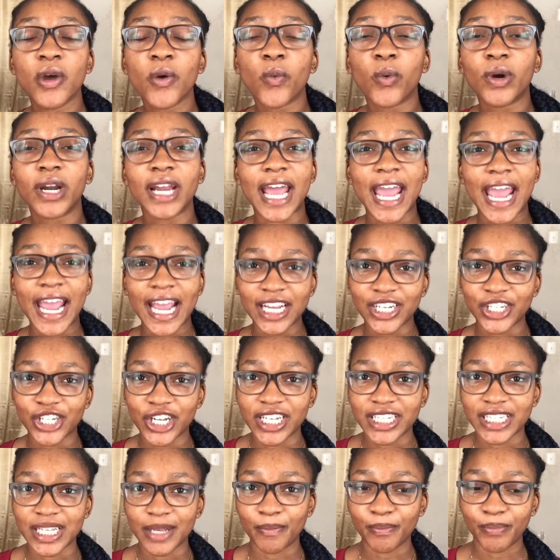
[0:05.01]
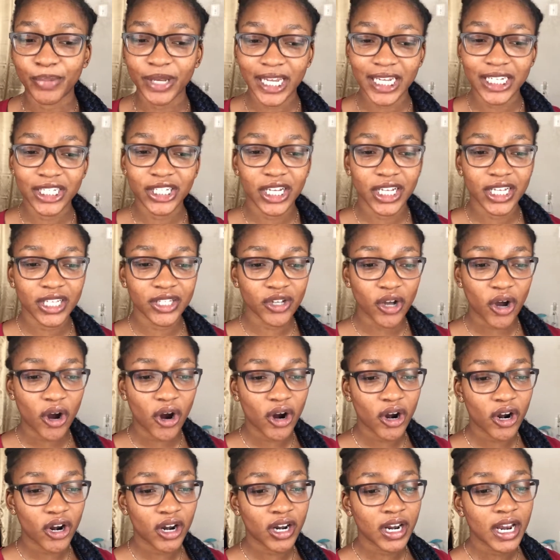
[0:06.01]
what AHAs and BHAs
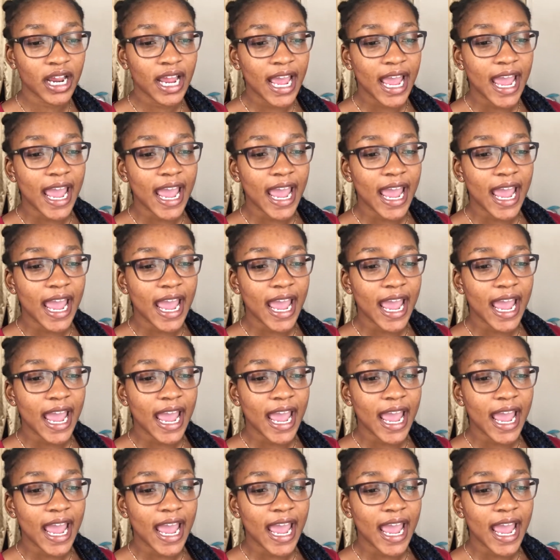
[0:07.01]
are,